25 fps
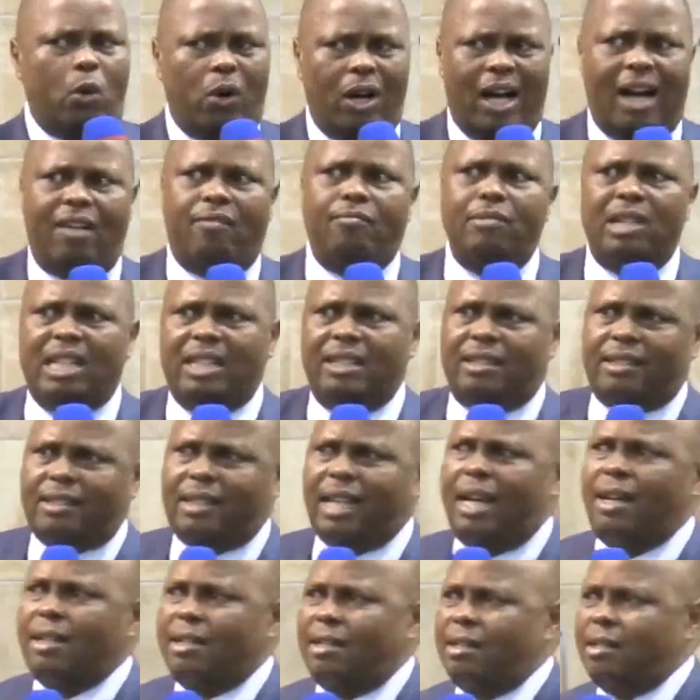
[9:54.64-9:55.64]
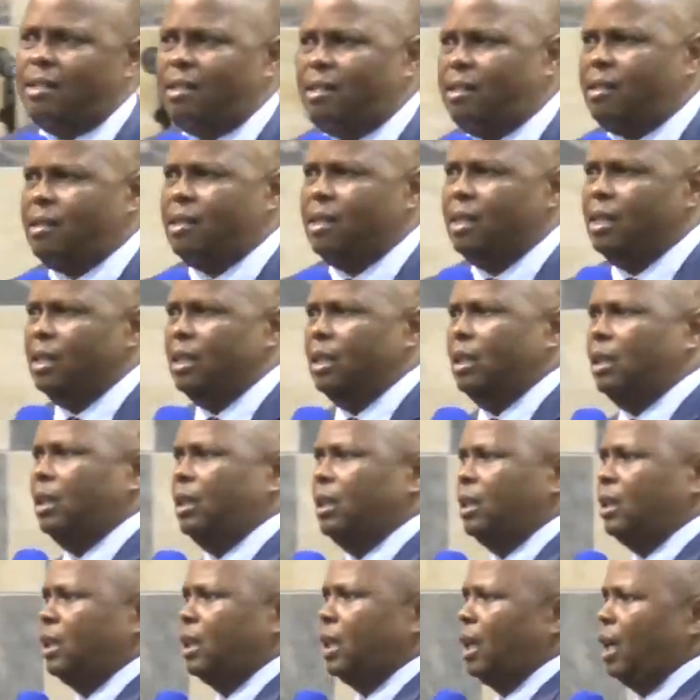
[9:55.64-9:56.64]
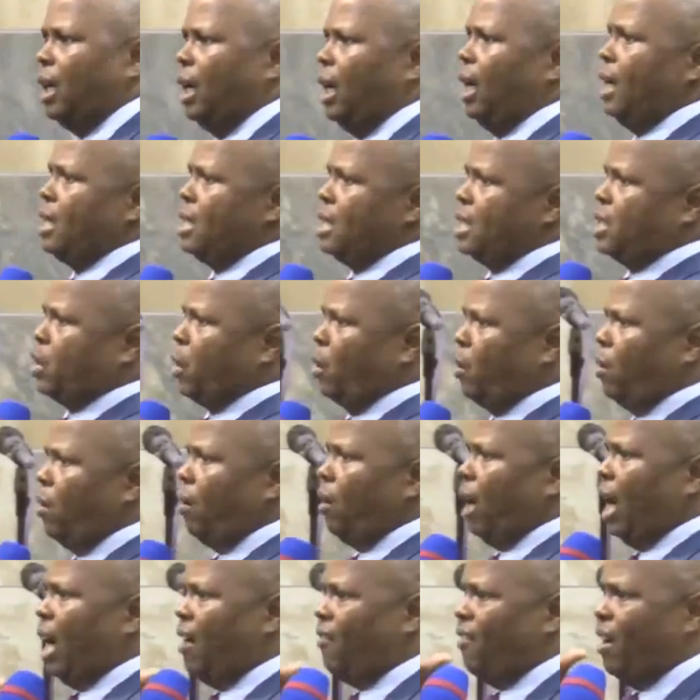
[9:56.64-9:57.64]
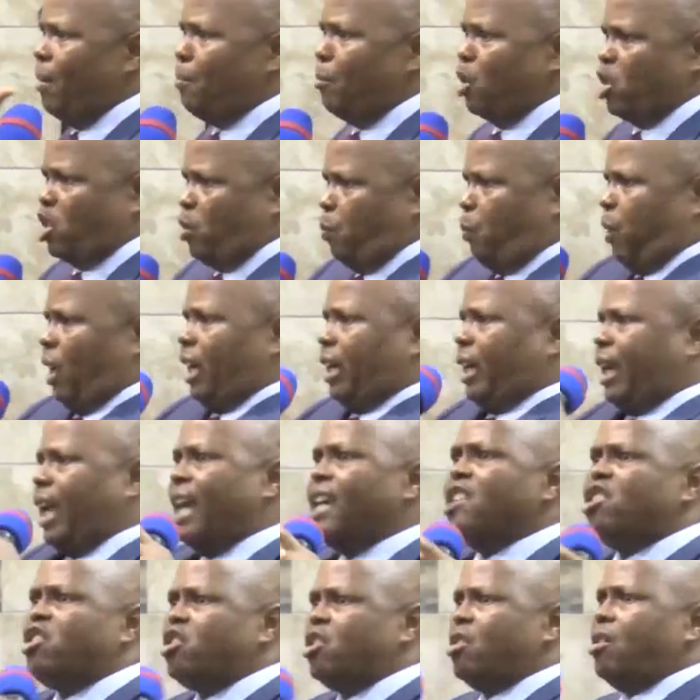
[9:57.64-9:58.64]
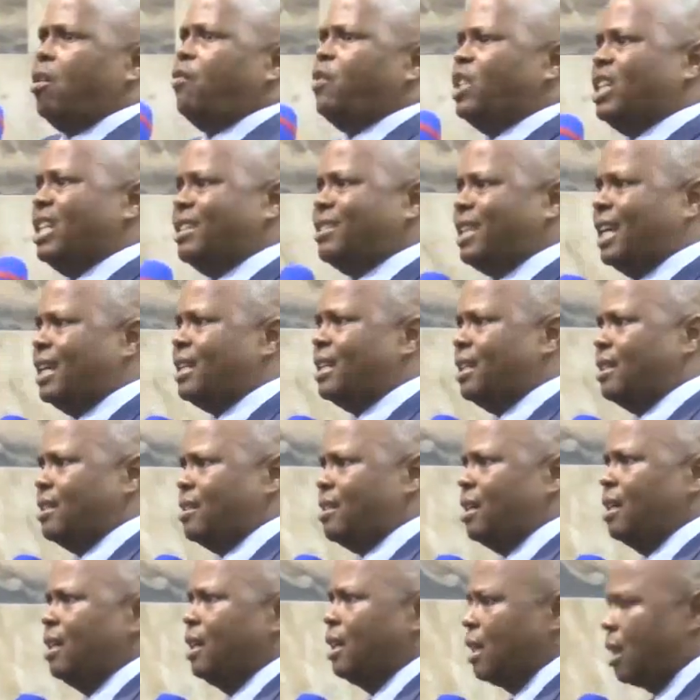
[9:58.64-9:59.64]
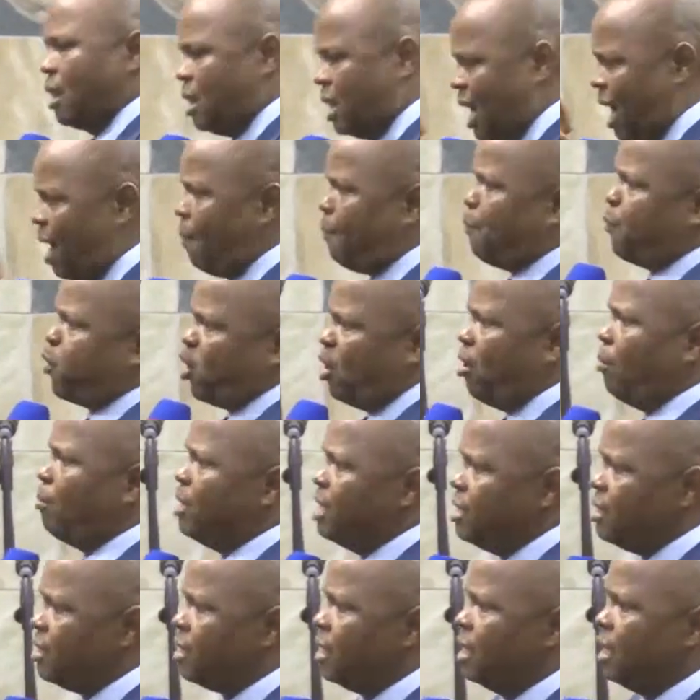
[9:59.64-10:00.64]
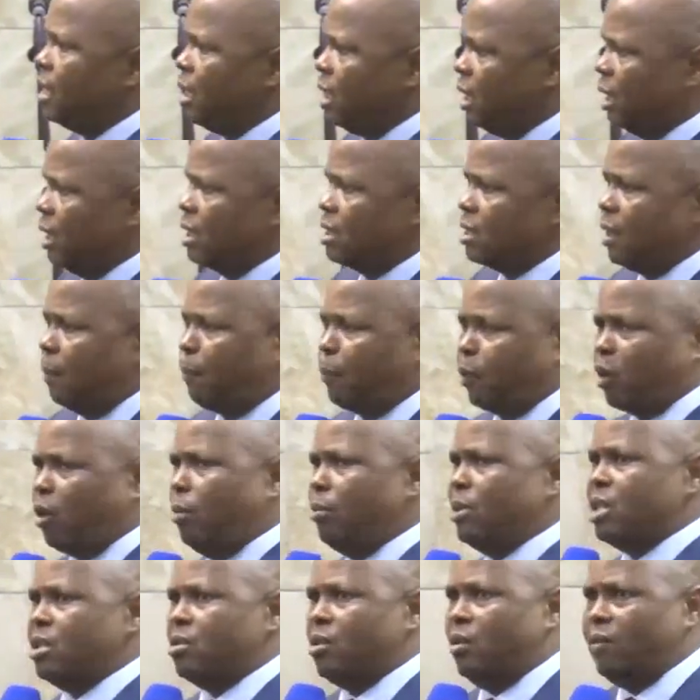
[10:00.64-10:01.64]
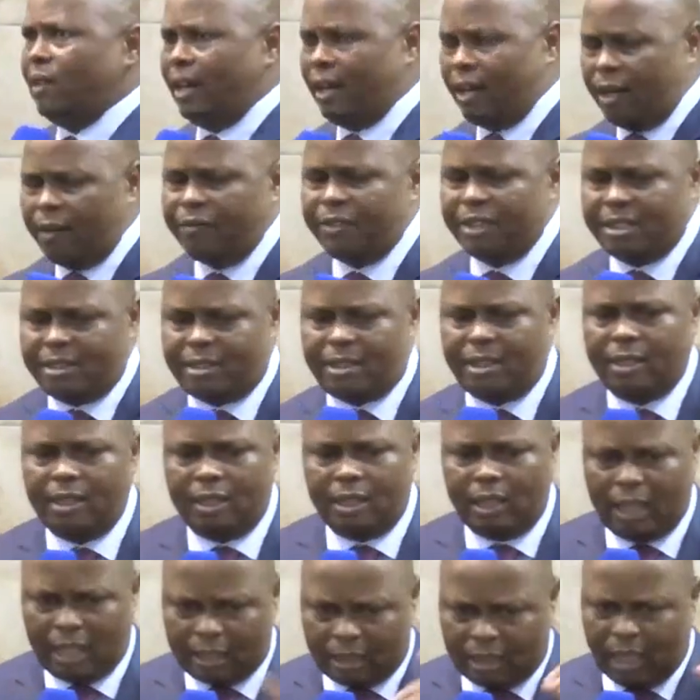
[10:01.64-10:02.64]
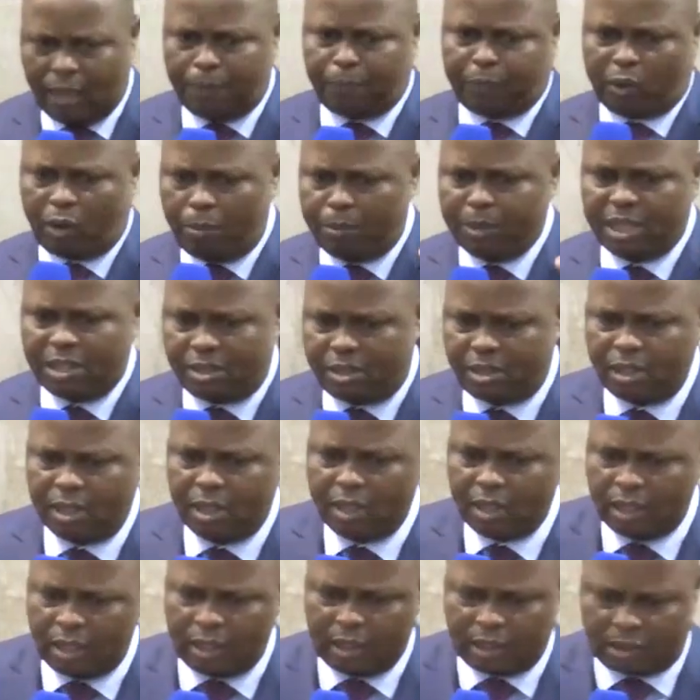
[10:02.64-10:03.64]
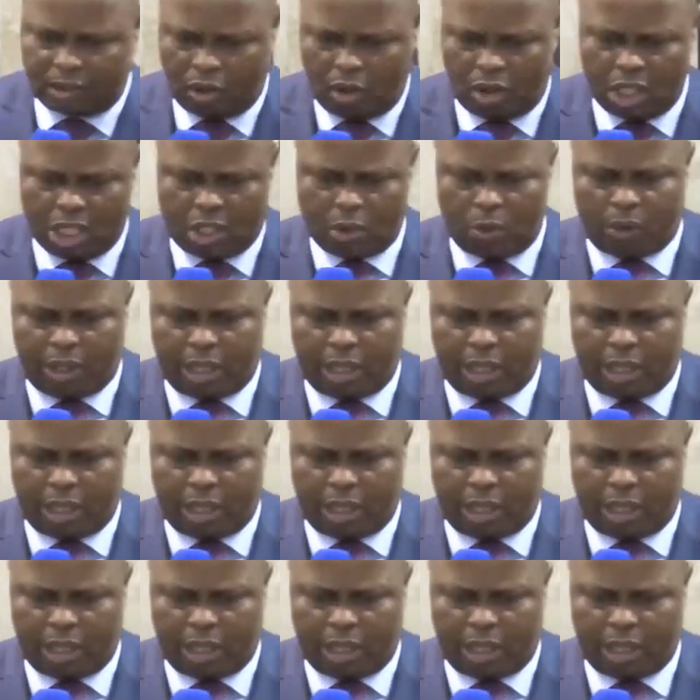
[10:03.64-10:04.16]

to have many sons and to have a multiplication of descendants. That promise is a promise of a harvest. And that promise is going to